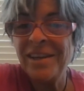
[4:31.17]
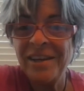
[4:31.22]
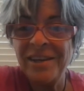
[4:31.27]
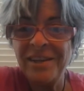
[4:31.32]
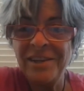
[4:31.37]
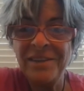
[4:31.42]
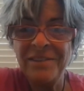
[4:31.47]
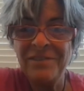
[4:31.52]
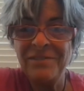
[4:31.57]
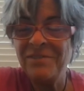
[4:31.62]

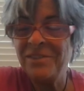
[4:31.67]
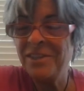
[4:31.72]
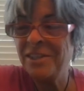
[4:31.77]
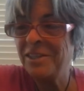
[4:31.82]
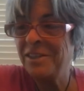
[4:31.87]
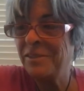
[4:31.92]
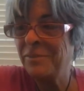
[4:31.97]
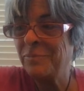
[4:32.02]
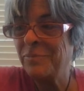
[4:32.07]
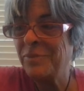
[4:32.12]
kind of
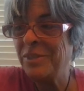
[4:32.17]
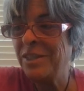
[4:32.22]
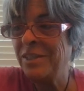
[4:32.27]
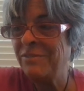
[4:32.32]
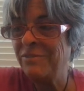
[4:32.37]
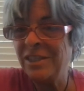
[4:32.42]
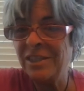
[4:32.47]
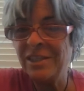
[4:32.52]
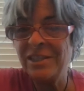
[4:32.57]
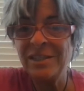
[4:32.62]

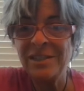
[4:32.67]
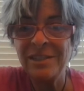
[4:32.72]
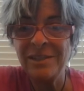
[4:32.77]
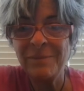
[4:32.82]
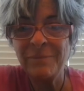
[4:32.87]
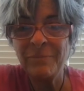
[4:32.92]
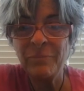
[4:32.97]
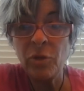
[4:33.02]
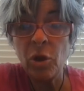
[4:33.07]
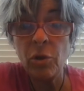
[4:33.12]
devious.
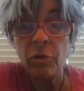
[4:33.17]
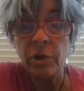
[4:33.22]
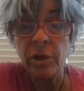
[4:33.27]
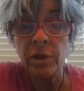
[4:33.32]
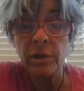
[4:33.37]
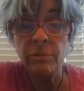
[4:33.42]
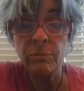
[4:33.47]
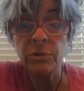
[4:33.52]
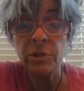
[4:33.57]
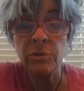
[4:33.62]
All
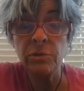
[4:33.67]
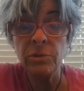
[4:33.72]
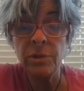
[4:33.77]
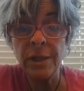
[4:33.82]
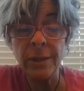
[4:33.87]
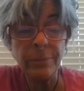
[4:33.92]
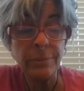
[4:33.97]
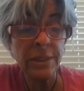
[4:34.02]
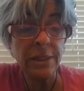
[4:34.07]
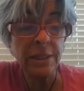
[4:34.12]
right, so
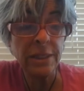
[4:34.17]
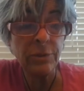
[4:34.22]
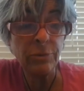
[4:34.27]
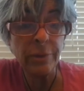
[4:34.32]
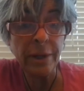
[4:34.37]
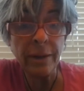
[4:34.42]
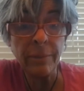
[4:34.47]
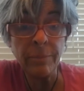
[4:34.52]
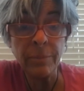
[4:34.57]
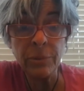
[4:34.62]
I'm going to
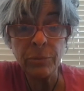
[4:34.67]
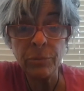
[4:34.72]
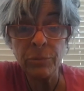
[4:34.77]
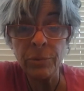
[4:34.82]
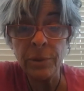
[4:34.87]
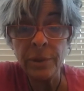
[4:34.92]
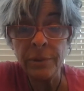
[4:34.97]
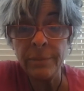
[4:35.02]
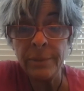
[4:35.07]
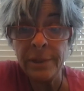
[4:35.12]
grab a
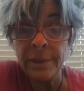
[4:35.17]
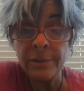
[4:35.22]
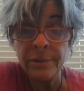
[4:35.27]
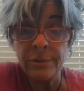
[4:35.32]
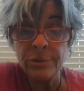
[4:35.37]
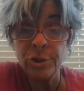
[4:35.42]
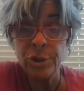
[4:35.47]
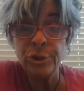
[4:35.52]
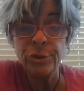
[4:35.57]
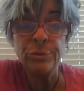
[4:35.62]
ribbon
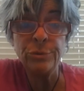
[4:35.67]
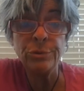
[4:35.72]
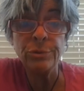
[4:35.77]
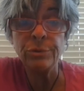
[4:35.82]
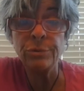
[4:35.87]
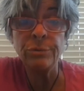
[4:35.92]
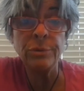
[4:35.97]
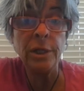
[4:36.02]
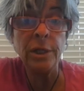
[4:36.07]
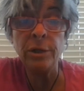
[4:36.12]
or two or
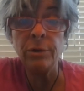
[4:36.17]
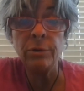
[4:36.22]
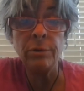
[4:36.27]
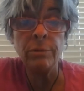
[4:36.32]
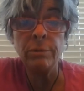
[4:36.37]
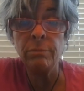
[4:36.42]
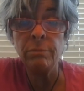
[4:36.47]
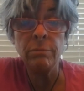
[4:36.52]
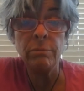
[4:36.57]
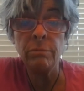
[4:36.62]
three
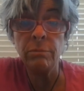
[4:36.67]
or